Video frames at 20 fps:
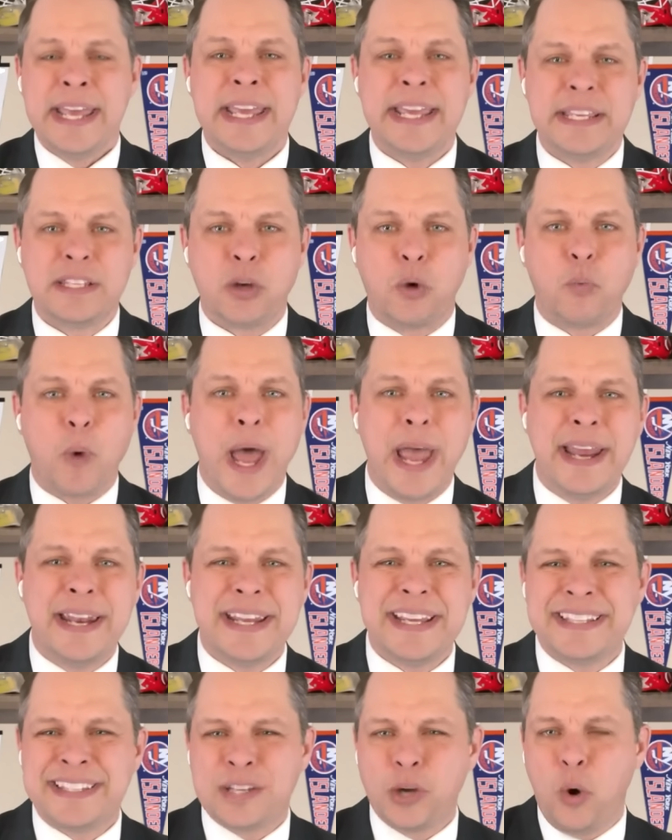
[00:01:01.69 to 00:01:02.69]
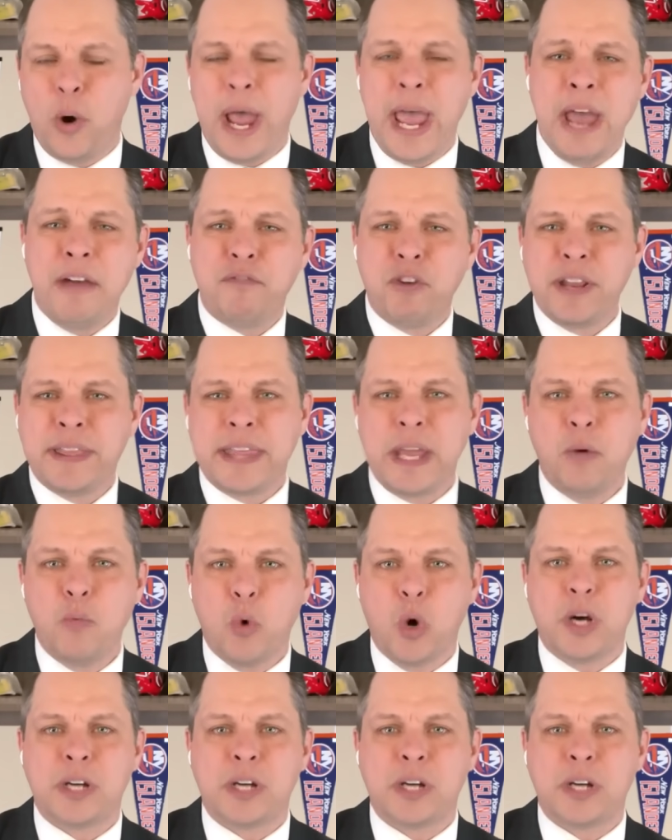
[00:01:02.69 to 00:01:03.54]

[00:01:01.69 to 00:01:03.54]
He's a righty, so everything